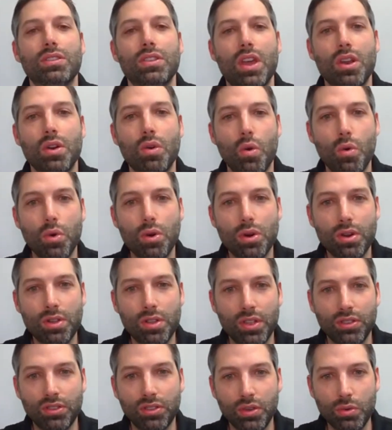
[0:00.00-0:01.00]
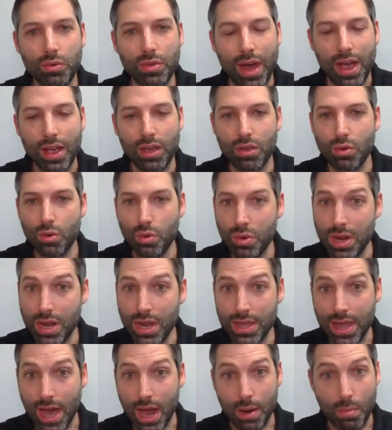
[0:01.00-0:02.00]
In order to do that, you
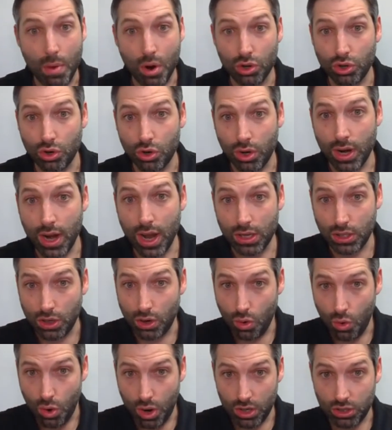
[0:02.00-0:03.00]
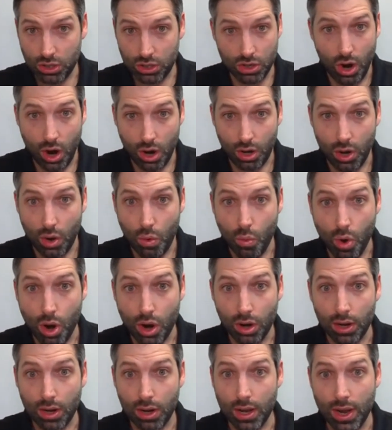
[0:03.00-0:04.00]
need that emotional connection, or it's not going to
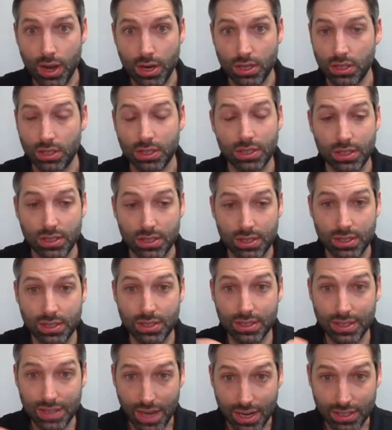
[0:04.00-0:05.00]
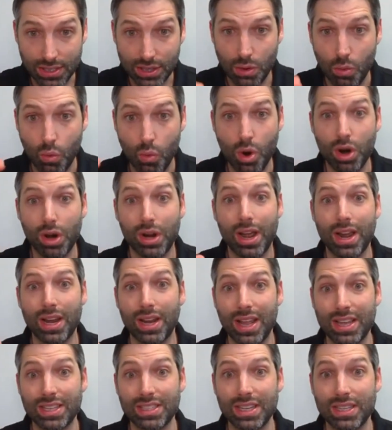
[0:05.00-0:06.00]
work. It just doesn't work
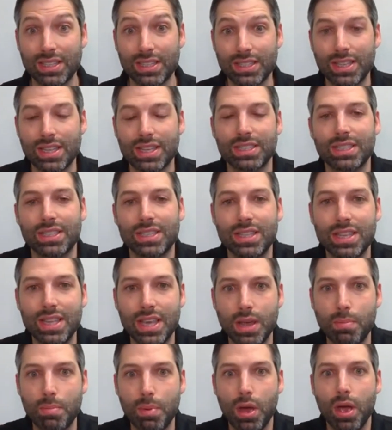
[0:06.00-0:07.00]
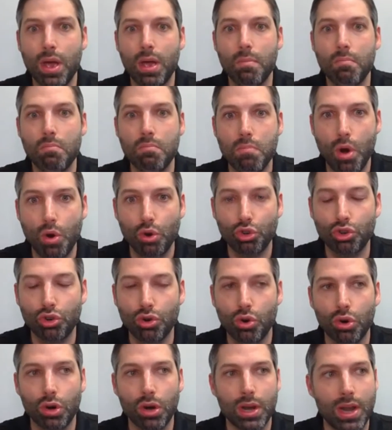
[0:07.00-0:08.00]
unless it's this deep
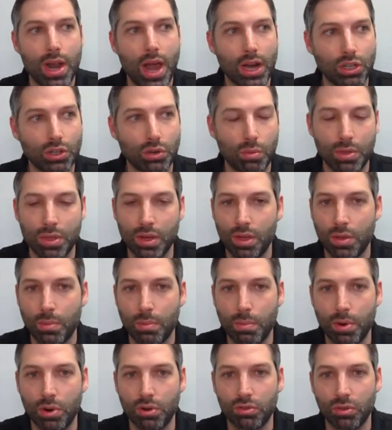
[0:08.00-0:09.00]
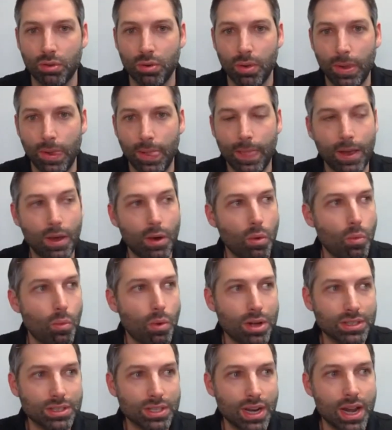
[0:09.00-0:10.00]
emotional connection with the other person.
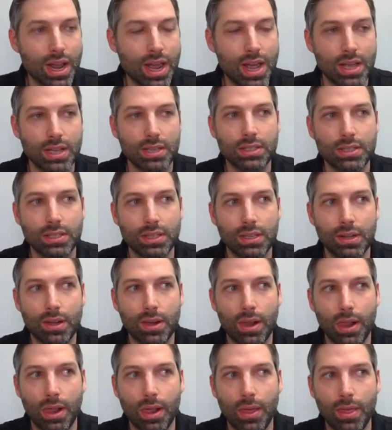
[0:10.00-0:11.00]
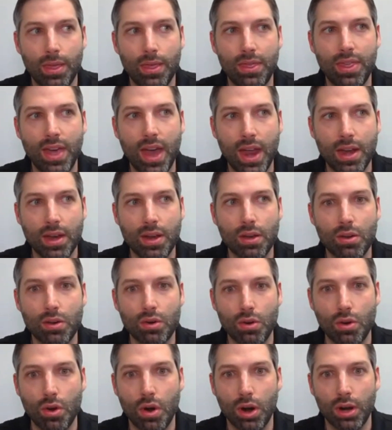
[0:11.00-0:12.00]
Once it is, then
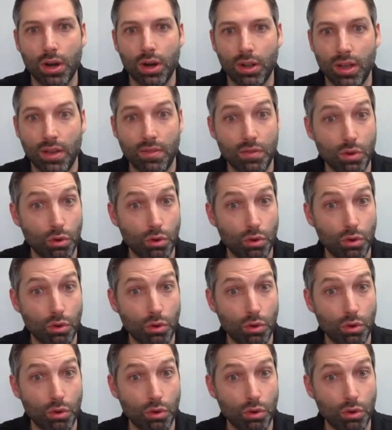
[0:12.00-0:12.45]
you're not going to leave.